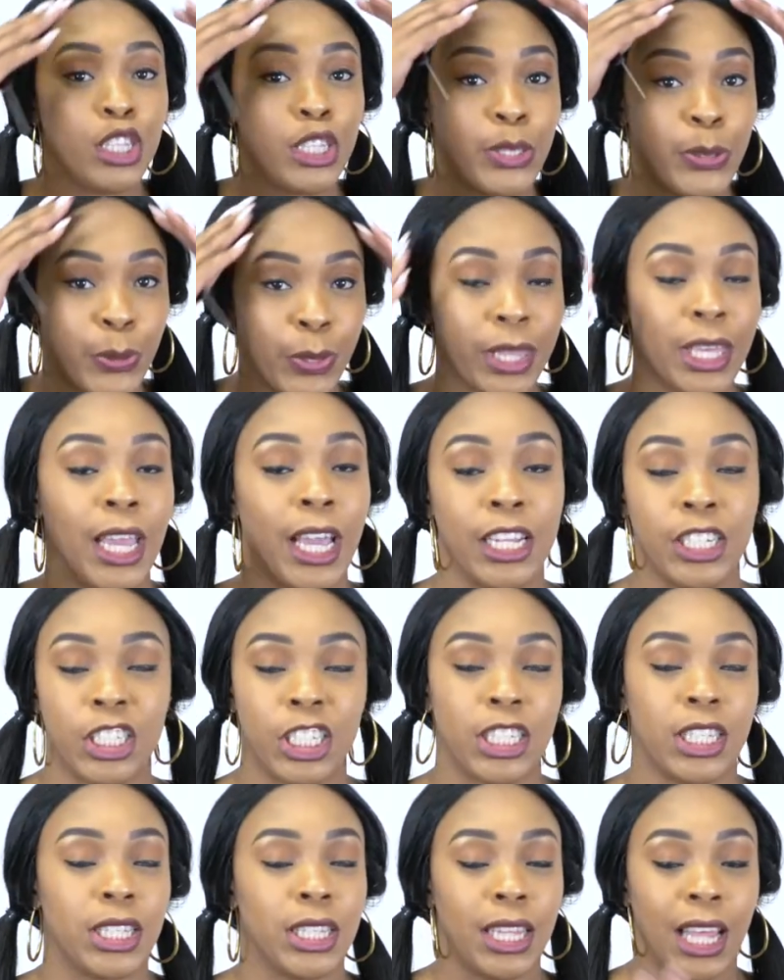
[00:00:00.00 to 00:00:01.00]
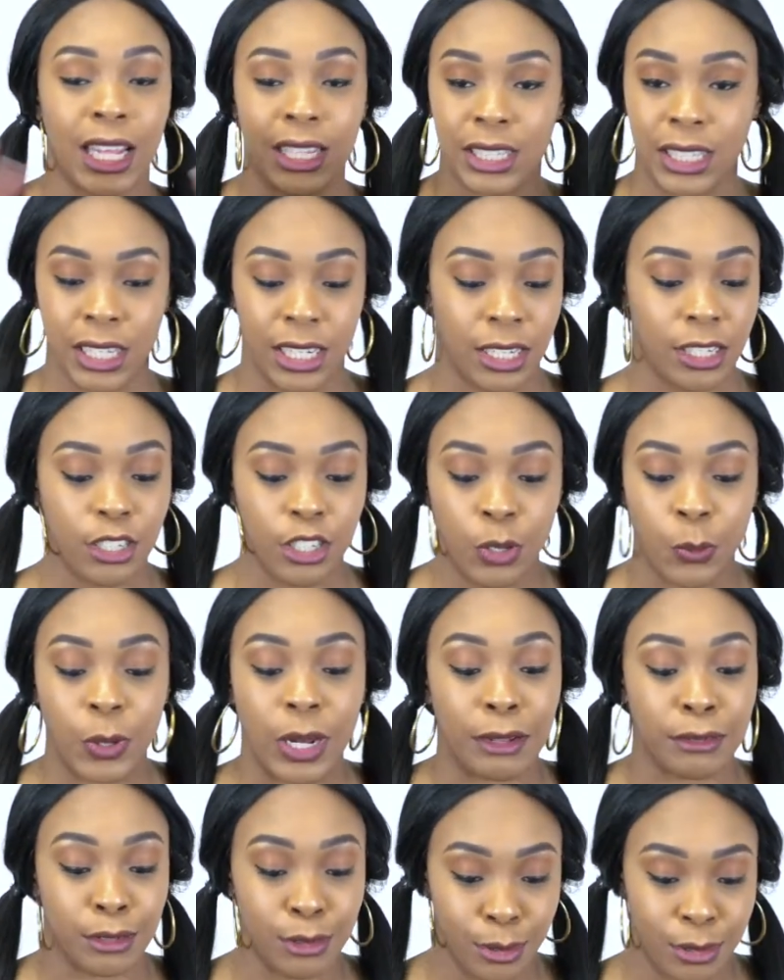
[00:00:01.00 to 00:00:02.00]
to the edges that's it you would
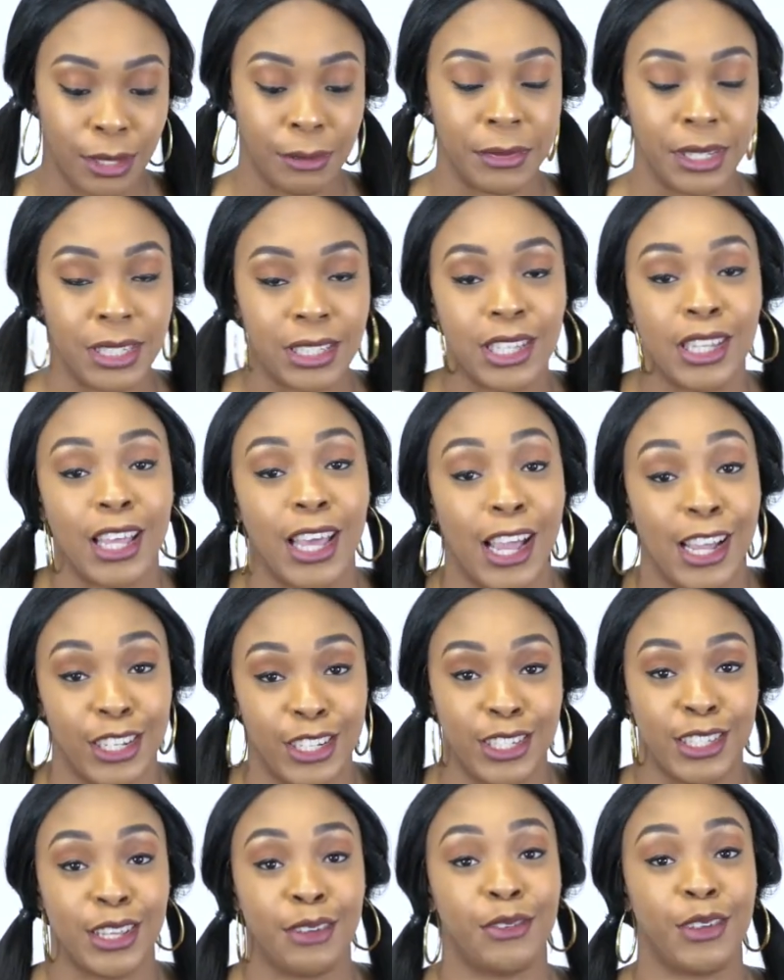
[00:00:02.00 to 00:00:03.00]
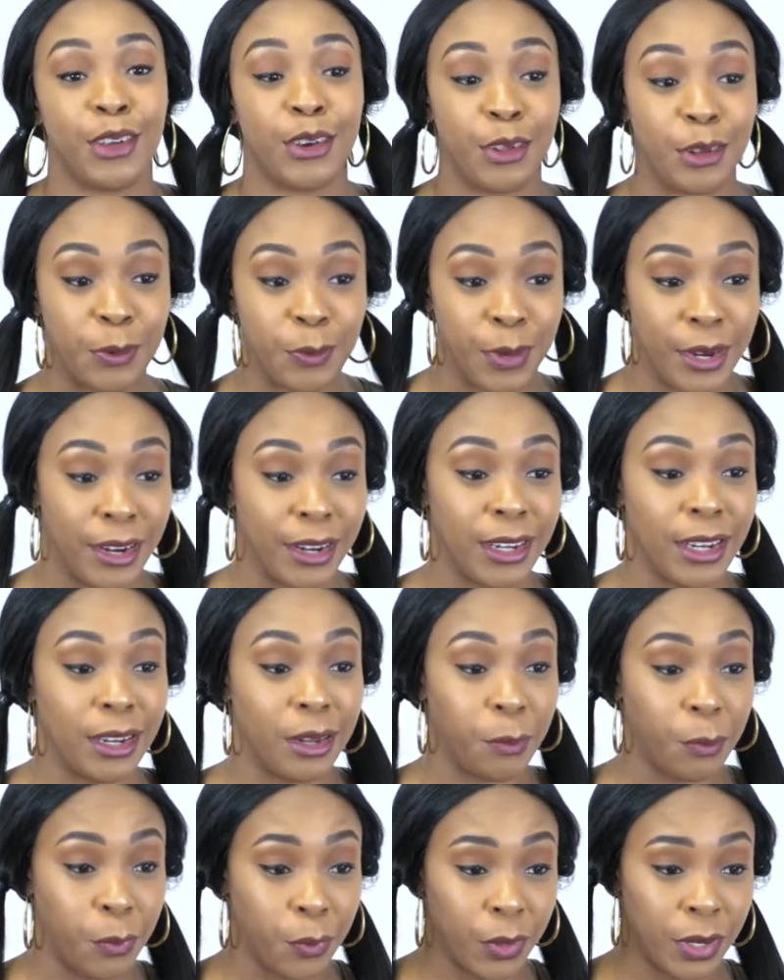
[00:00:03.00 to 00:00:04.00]
have to do something to the edges if you're going to wear it in
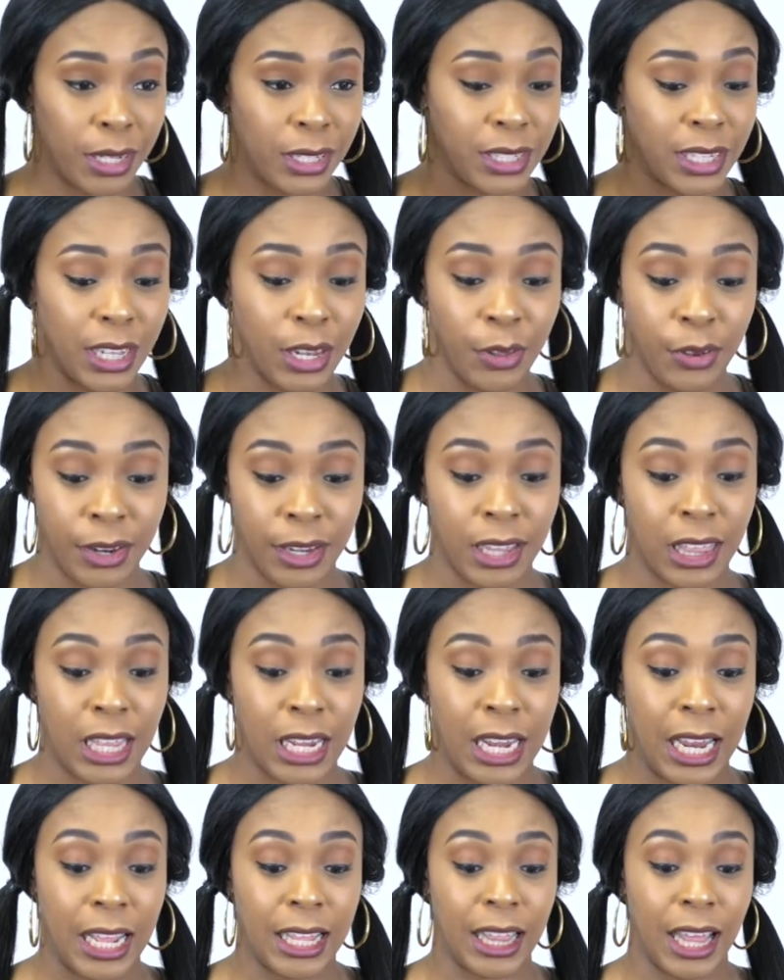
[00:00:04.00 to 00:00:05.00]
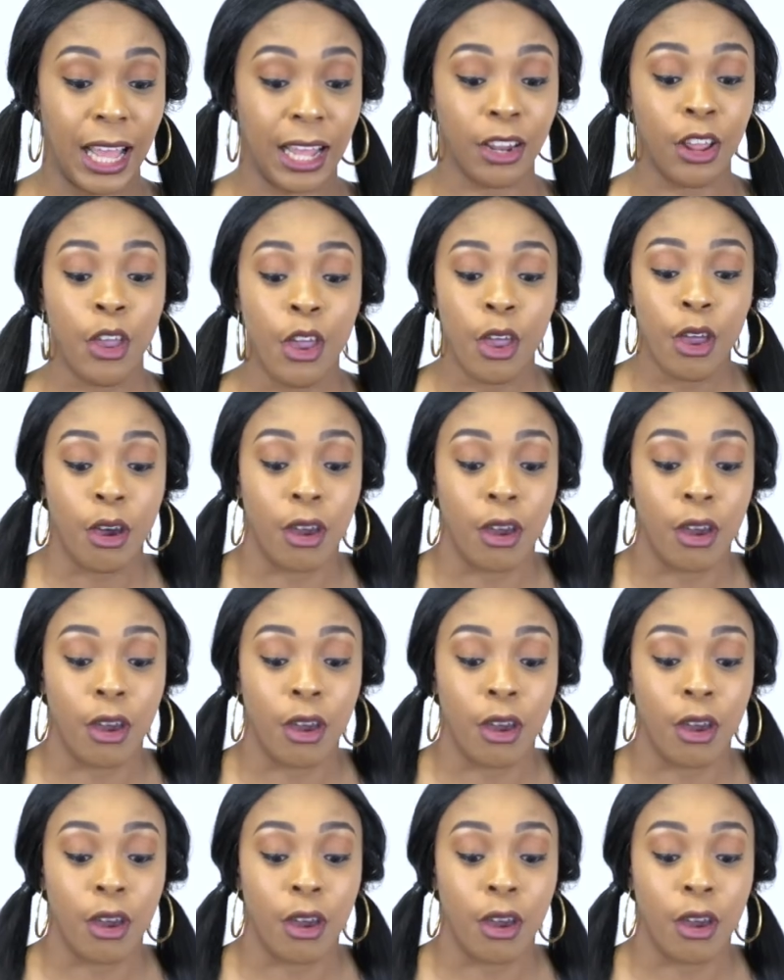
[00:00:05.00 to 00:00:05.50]
a ponytail or anything like that